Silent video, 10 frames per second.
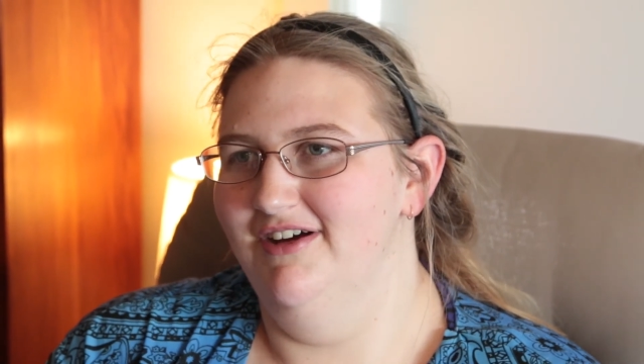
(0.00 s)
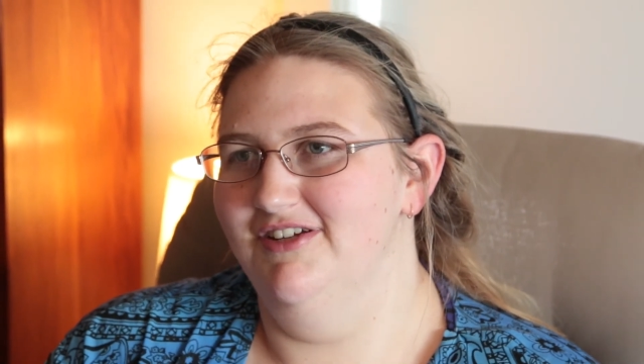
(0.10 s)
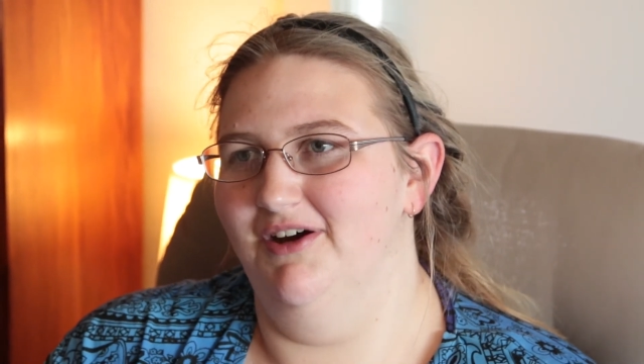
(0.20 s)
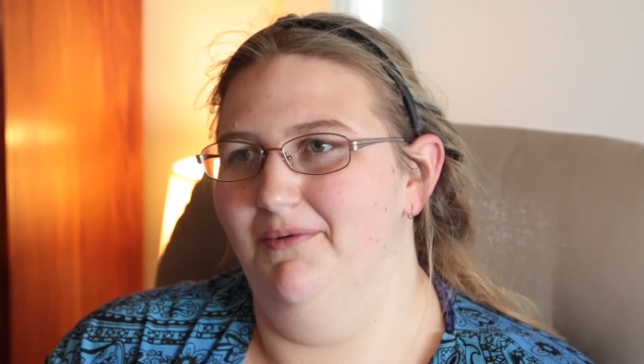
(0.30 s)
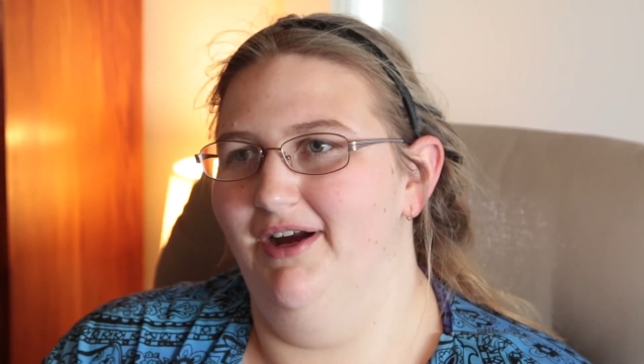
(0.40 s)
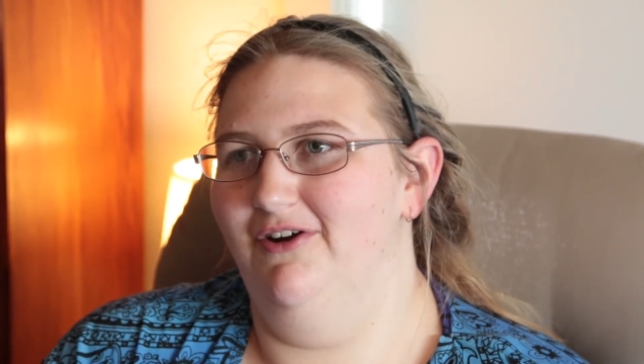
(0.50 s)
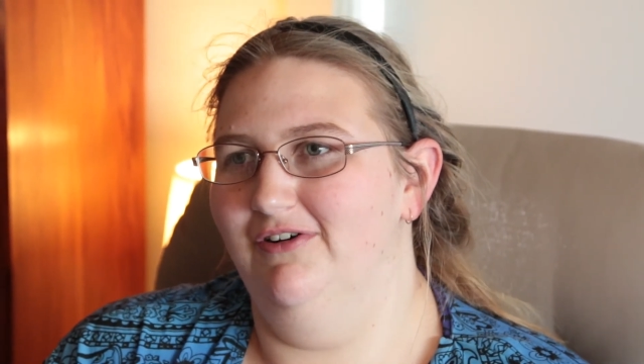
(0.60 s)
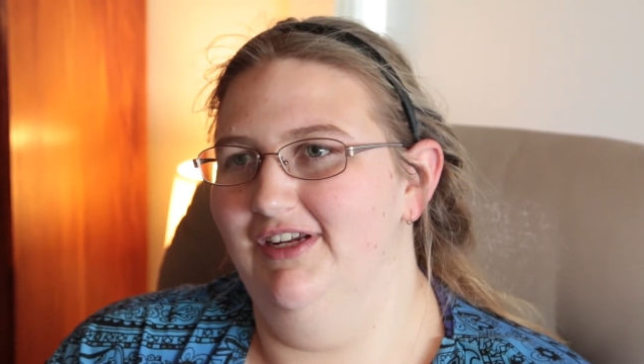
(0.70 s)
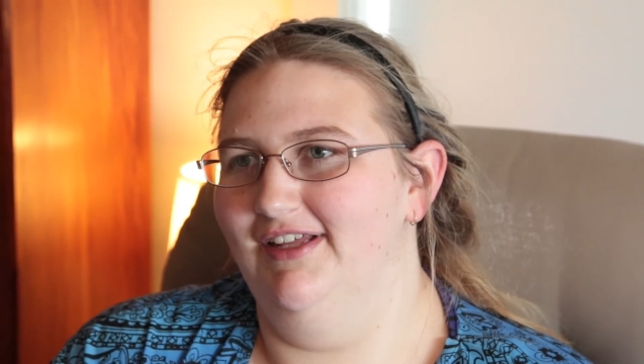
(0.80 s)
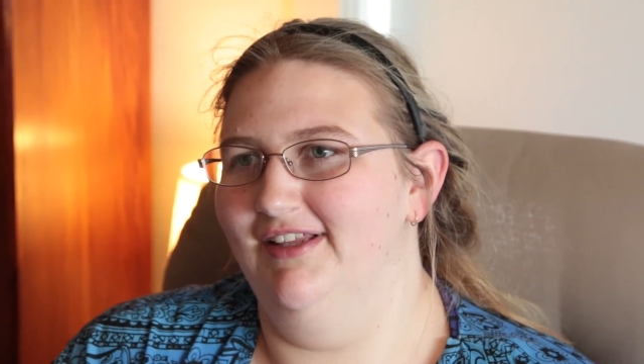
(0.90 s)
So we're
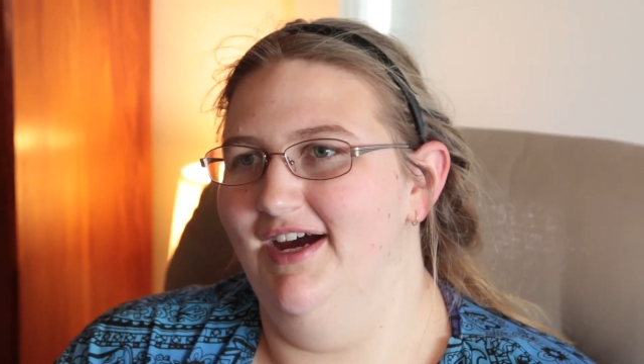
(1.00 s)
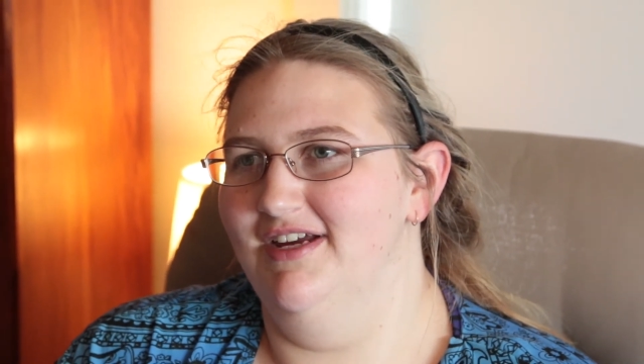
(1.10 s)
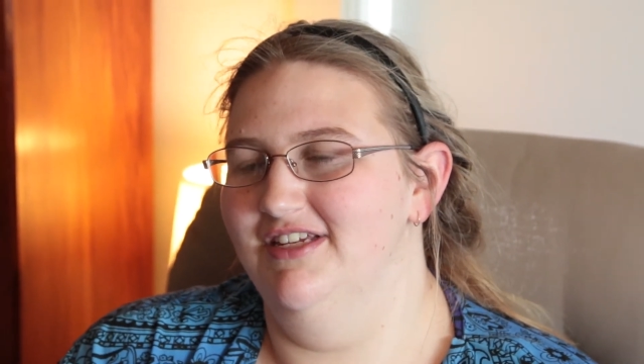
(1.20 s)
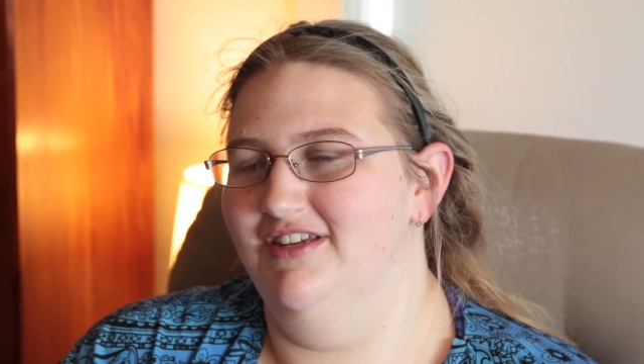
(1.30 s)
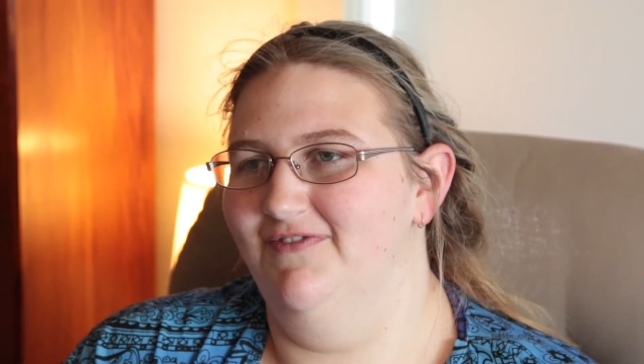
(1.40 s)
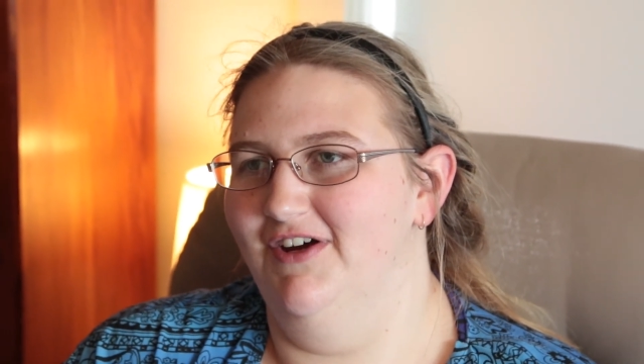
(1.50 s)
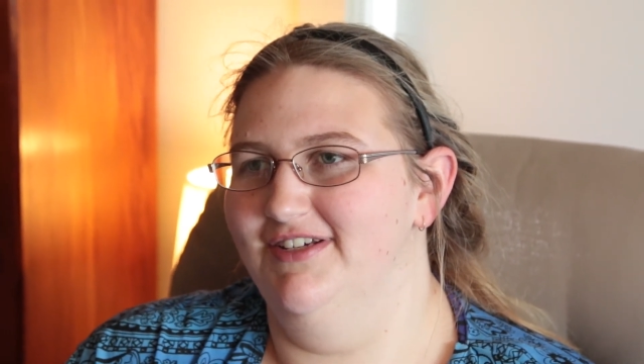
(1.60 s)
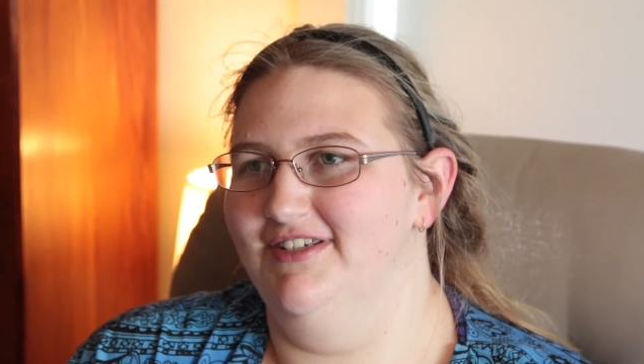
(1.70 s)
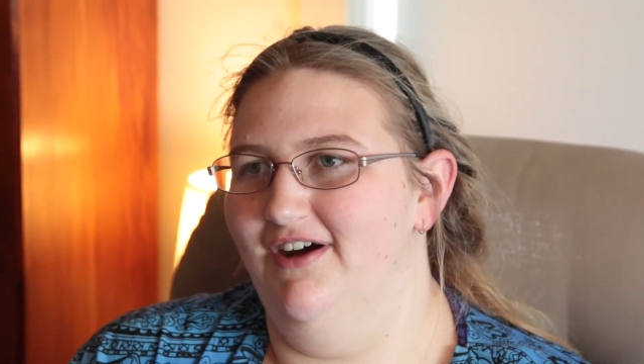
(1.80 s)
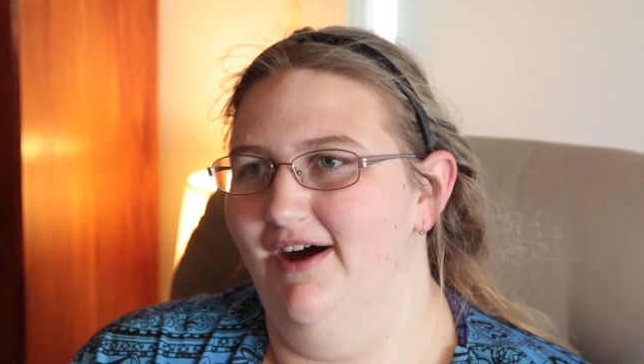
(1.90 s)
calling that his
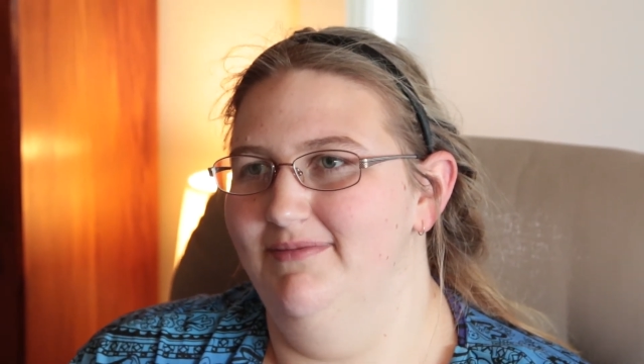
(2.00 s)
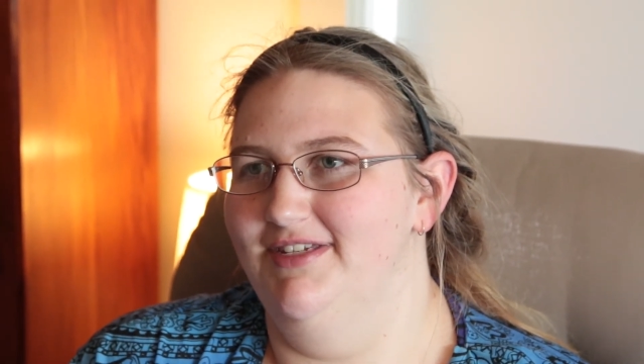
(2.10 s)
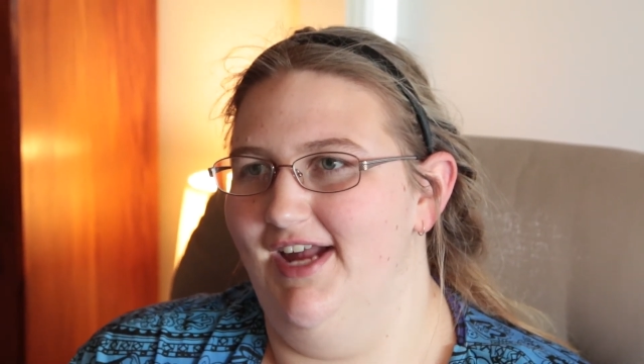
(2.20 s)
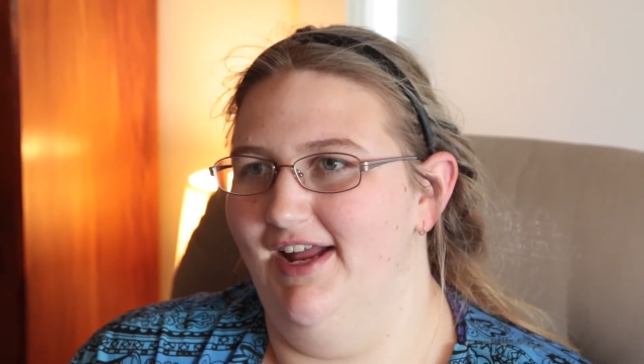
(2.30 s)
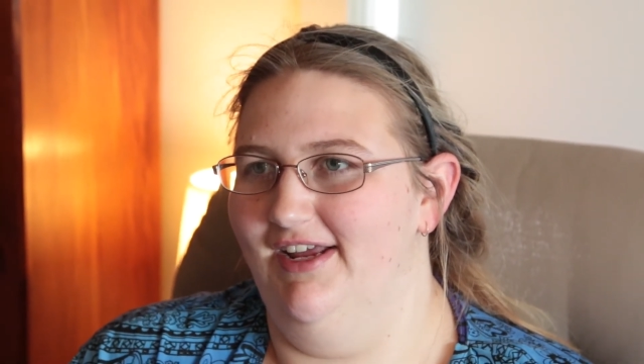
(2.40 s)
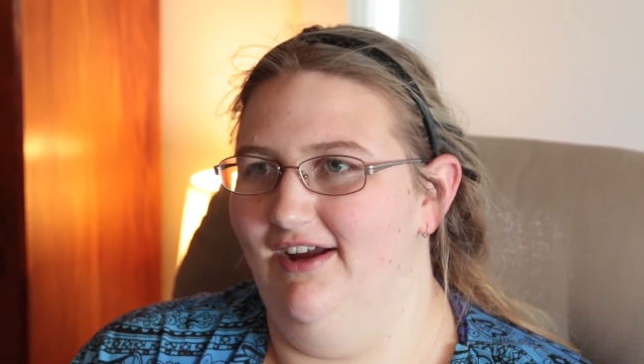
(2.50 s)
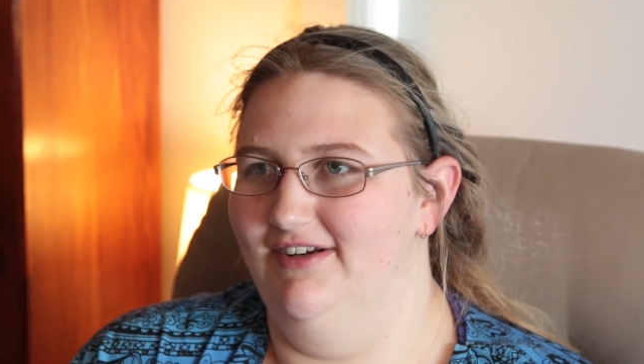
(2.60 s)
first time standing